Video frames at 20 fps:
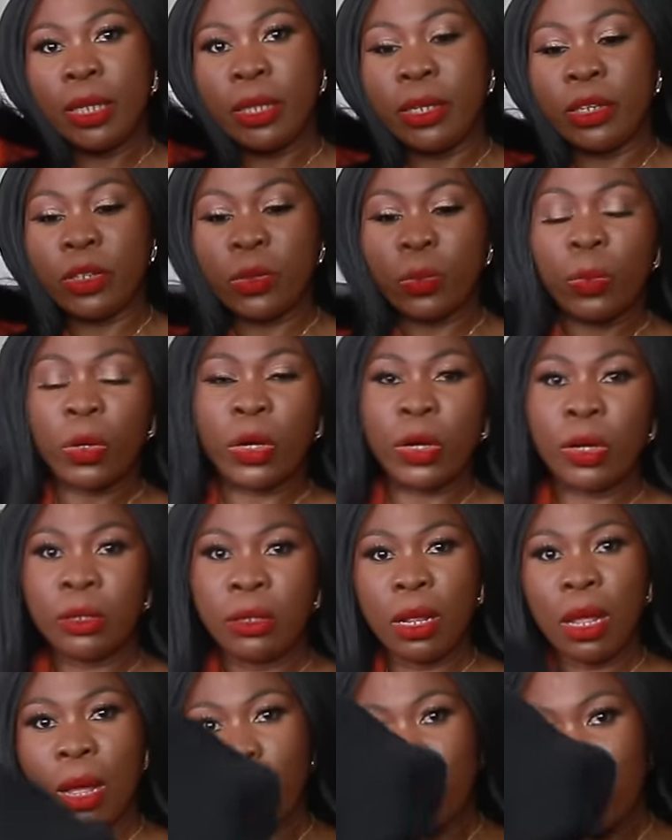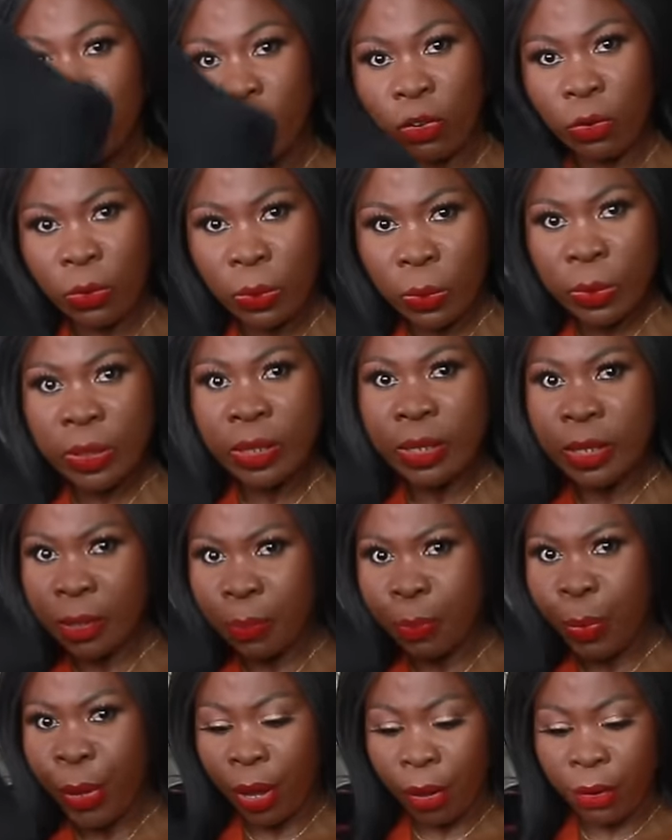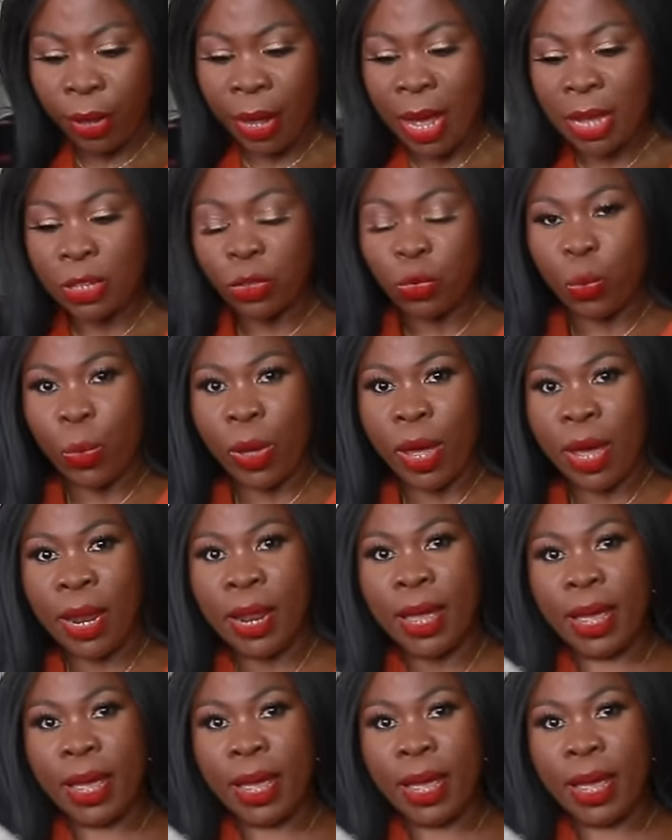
This one, I'm gonna use this beret as well,